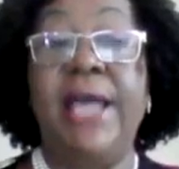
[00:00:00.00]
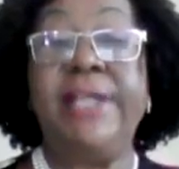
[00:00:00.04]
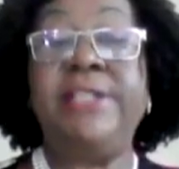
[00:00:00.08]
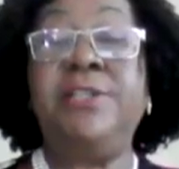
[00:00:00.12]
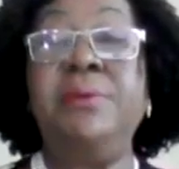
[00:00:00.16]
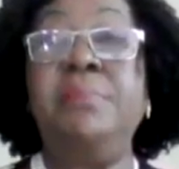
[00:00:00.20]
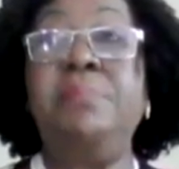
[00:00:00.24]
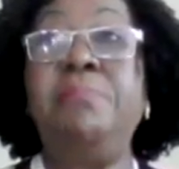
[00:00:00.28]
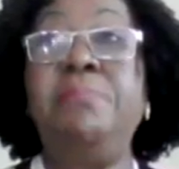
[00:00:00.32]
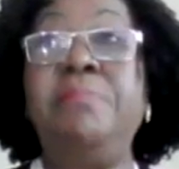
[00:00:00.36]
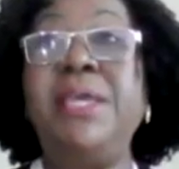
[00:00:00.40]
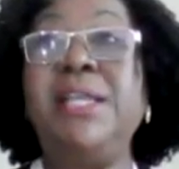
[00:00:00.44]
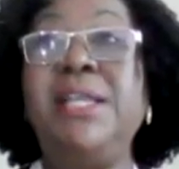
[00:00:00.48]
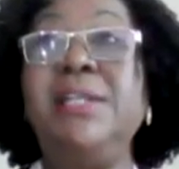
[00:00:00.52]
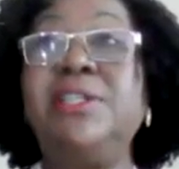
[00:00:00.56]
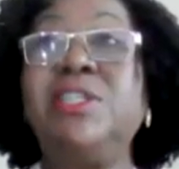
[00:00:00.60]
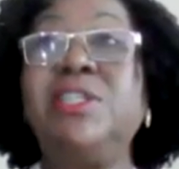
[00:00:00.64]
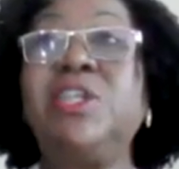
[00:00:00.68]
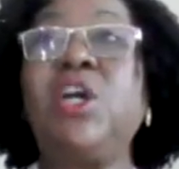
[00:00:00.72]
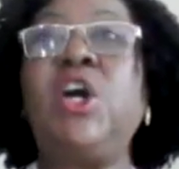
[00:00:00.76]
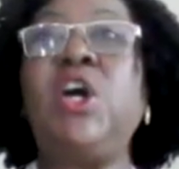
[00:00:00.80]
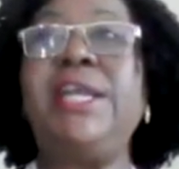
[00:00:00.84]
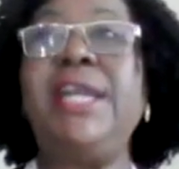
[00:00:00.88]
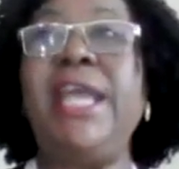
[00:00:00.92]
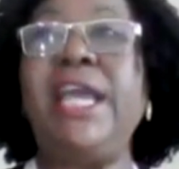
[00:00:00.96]
to build
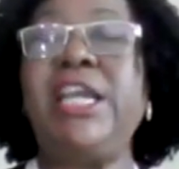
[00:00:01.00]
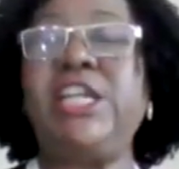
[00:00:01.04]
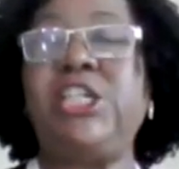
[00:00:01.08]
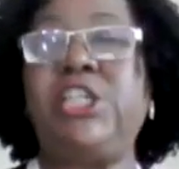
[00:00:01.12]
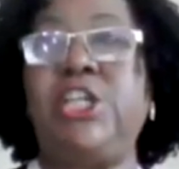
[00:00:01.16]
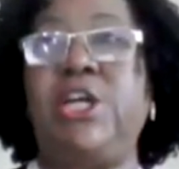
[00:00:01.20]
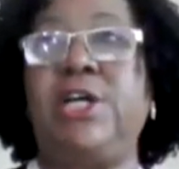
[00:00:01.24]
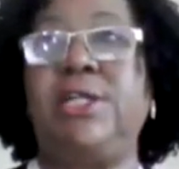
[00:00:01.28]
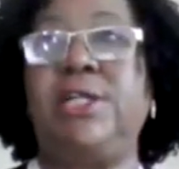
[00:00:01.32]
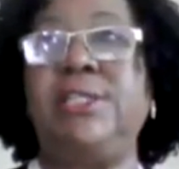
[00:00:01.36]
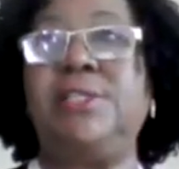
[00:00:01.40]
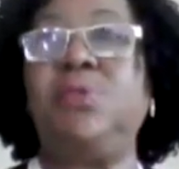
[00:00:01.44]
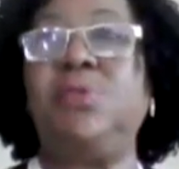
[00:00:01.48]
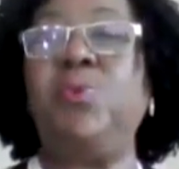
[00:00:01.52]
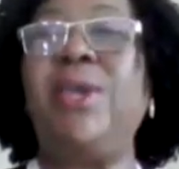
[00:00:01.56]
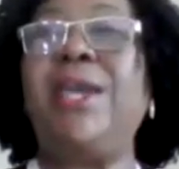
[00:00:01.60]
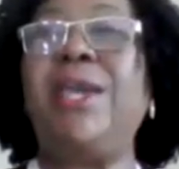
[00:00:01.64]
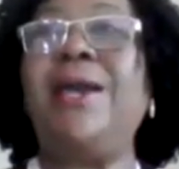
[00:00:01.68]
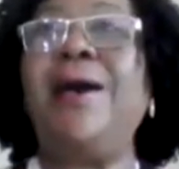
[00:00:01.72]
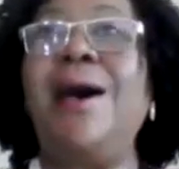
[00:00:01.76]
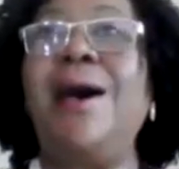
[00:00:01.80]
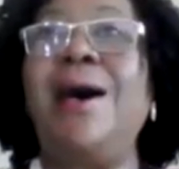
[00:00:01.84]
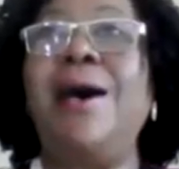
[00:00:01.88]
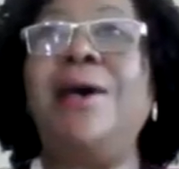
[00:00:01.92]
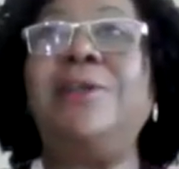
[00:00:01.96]
connections. We
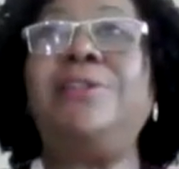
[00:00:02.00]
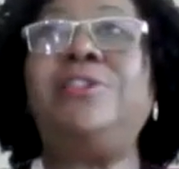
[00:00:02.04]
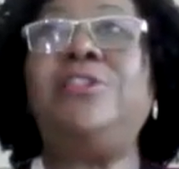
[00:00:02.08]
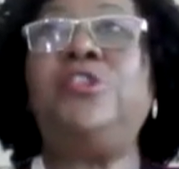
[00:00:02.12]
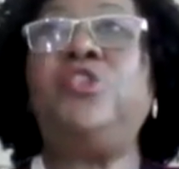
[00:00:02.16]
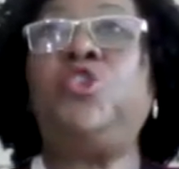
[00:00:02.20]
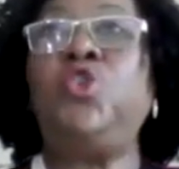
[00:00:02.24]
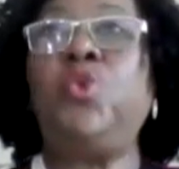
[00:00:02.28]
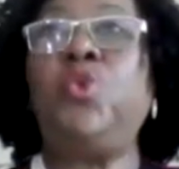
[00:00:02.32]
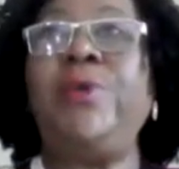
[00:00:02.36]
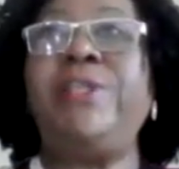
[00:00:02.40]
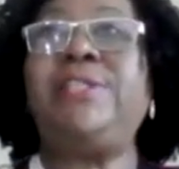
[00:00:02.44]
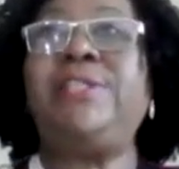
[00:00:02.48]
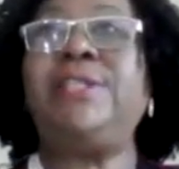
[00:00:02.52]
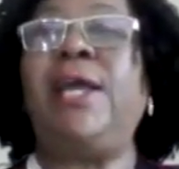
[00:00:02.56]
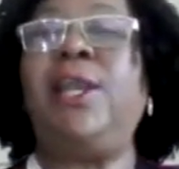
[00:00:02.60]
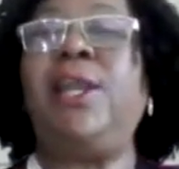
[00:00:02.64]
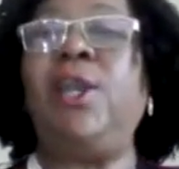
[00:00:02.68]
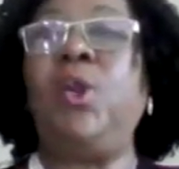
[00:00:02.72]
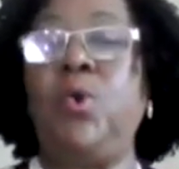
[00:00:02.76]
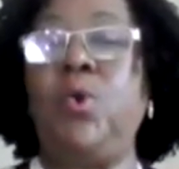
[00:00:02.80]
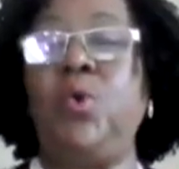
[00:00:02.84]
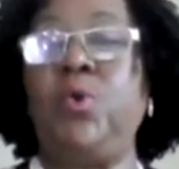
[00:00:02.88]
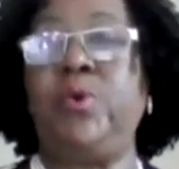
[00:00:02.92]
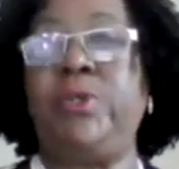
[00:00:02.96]
can't do it
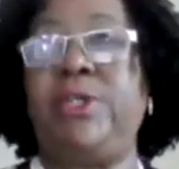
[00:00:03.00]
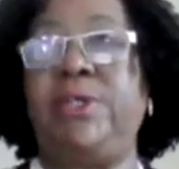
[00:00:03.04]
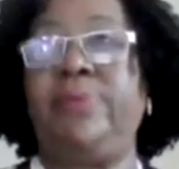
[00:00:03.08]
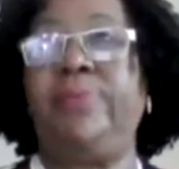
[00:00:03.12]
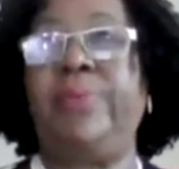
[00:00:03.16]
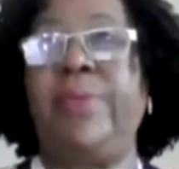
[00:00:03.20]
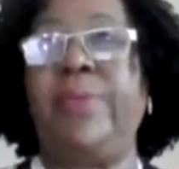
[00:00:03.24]
alone.